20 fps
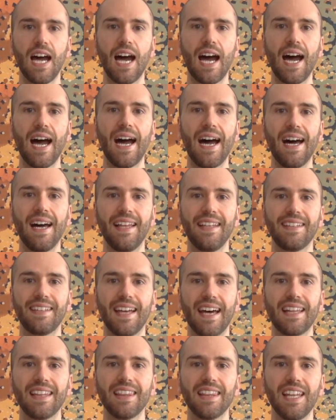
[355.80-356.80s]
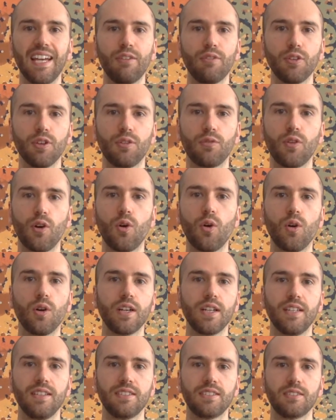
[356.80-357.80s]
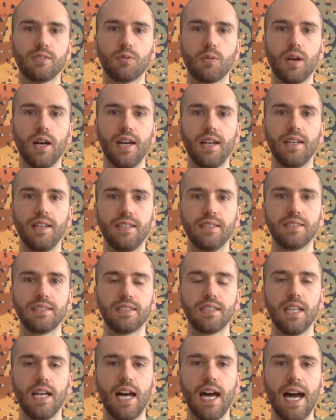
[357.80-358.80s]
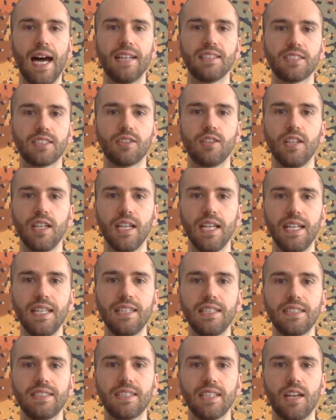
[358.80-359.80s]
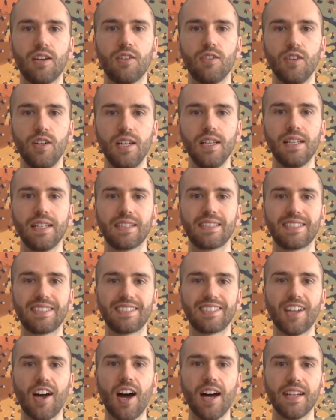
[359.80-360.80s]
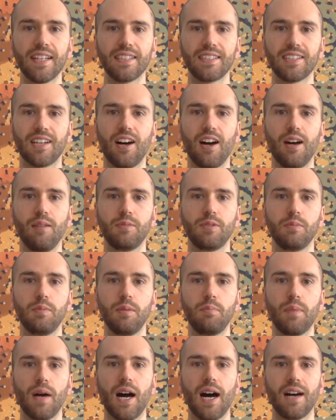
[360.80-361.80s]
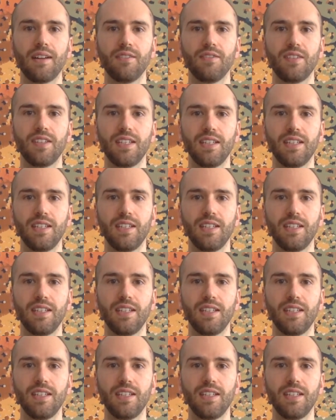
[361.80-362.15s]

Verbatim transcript: and that level of audience awareness. And so it is a really exciting time to be part of the